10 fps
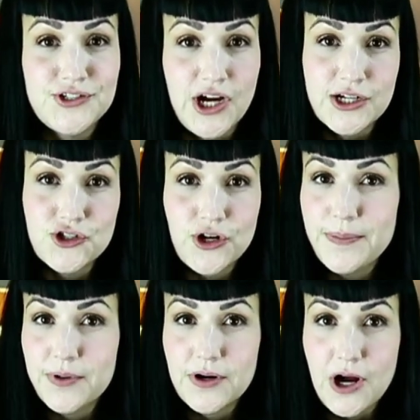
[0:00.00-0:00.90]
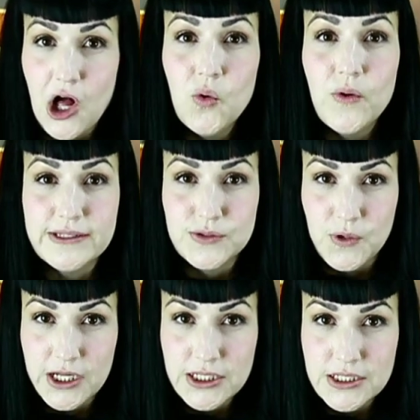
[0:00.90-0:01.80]
Don Draper always
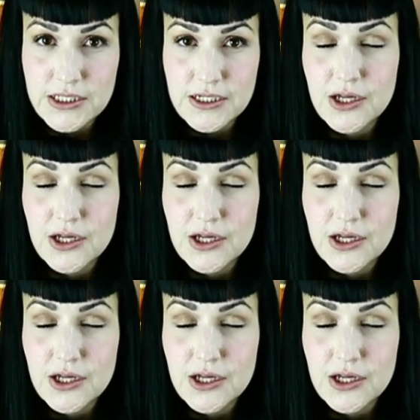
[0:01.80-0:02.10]
was,